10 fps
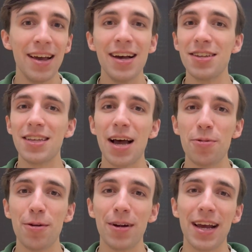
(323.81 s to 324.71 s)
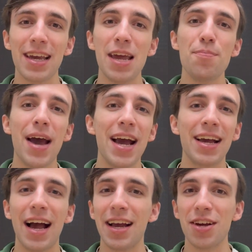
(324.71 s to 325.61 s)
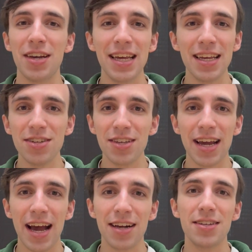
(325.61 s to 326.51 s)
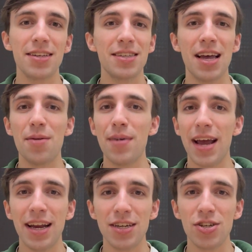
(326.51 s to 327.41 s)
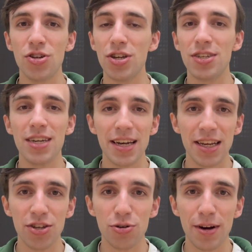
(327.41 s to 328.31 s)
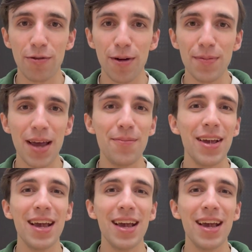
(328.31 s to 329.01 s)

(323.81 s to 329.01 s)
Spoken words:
so that way when I came back I could easily access them and just study straight from them.